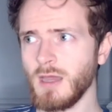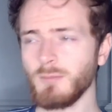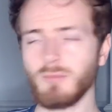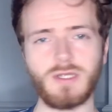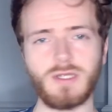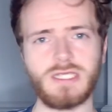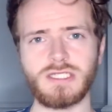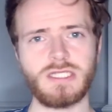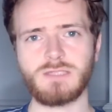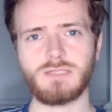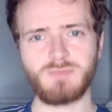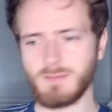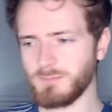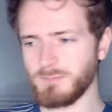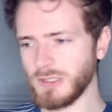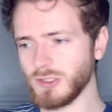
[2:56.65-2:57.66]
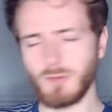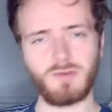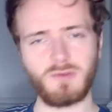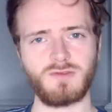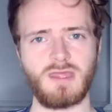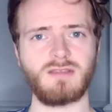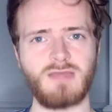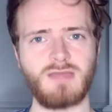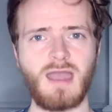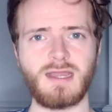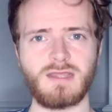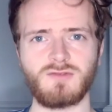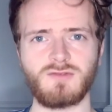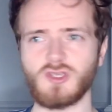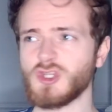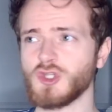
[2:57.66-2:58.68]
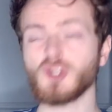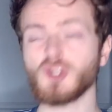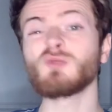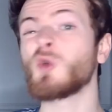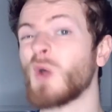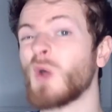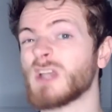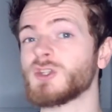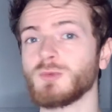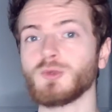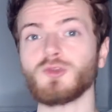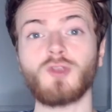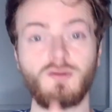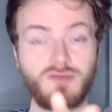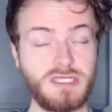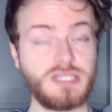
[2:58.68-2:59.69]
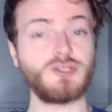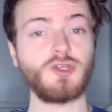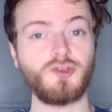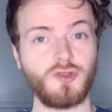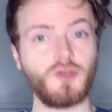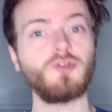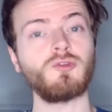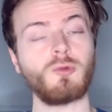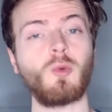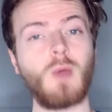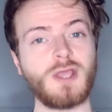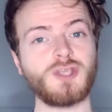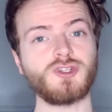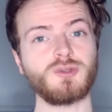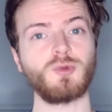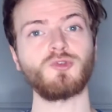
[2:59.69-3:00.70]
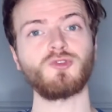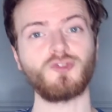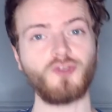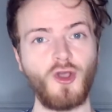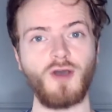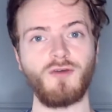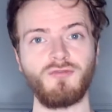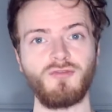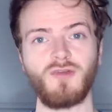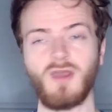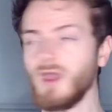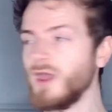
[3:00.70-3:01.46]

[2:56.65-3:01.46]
But she's been built up as the antagonist and she does some questionable stuff. She does do some questionable stuff.